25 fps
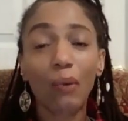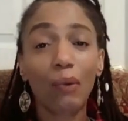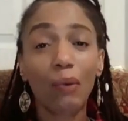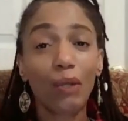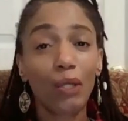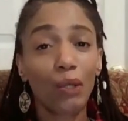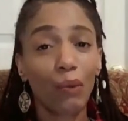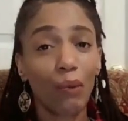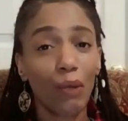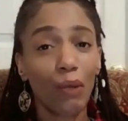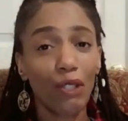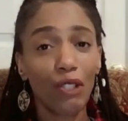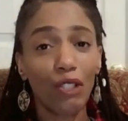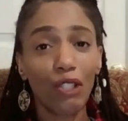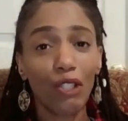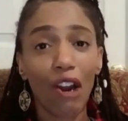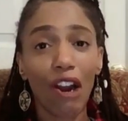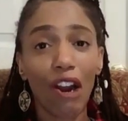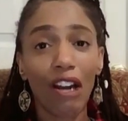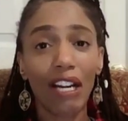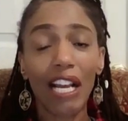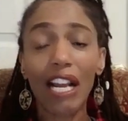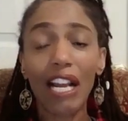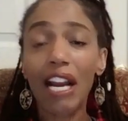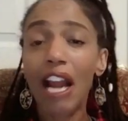which we're
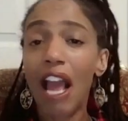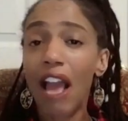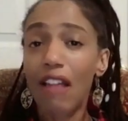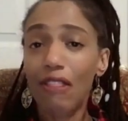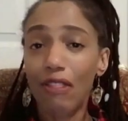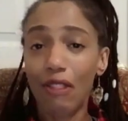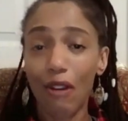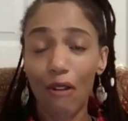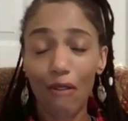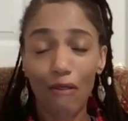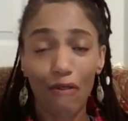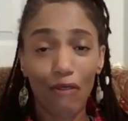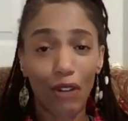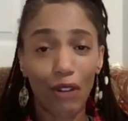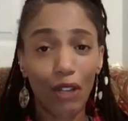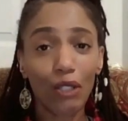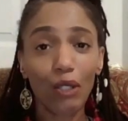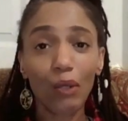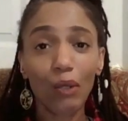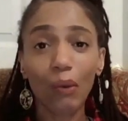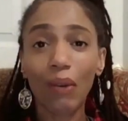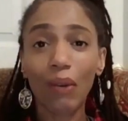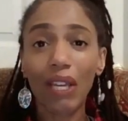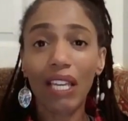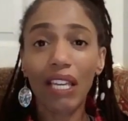starting the
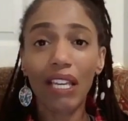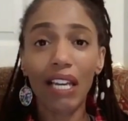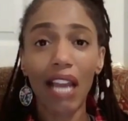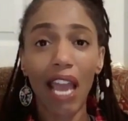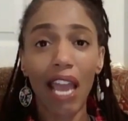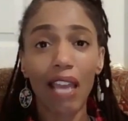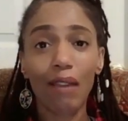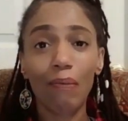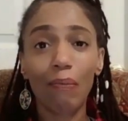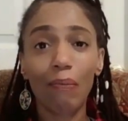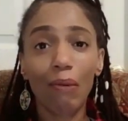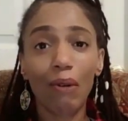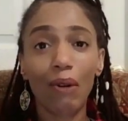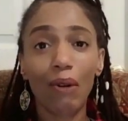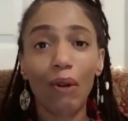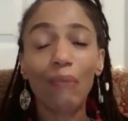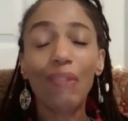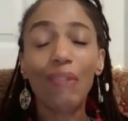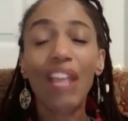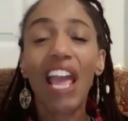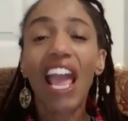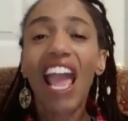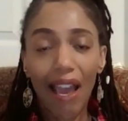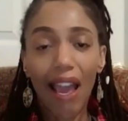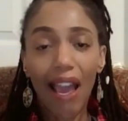first week in April.